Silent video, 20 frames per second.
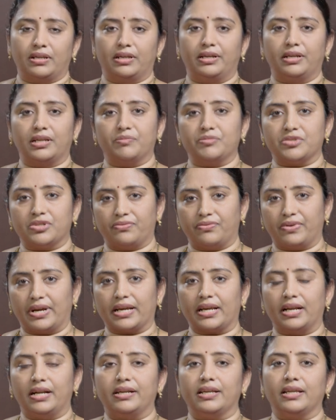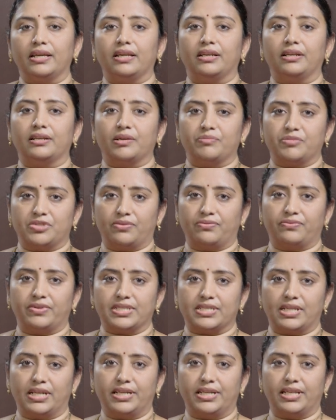in terms of faculty, in terms of
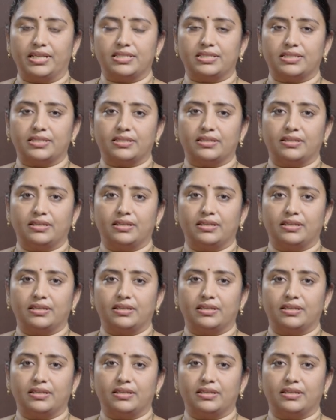facilities.